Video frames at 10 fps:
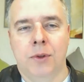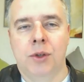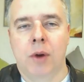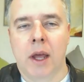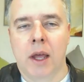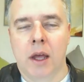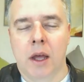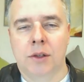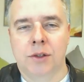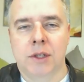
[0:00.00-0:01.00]
Do I
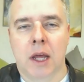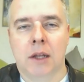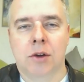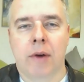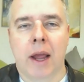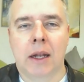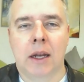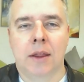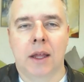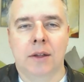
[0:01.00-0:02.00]
understand
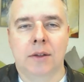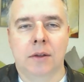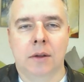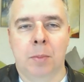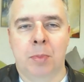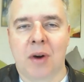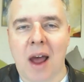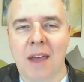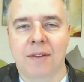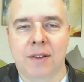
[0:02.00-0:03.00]
correctly that
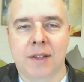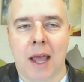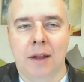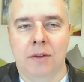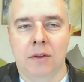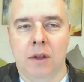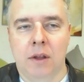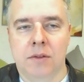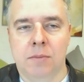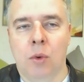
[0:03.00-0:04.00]
private debt
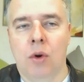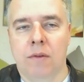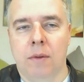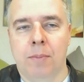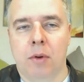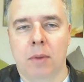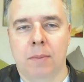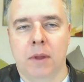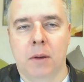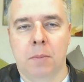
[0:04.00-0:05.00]
is more of a
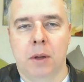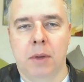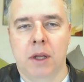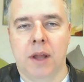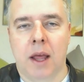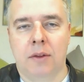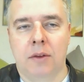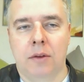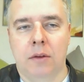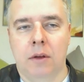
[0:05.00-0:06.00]
problem than public debt?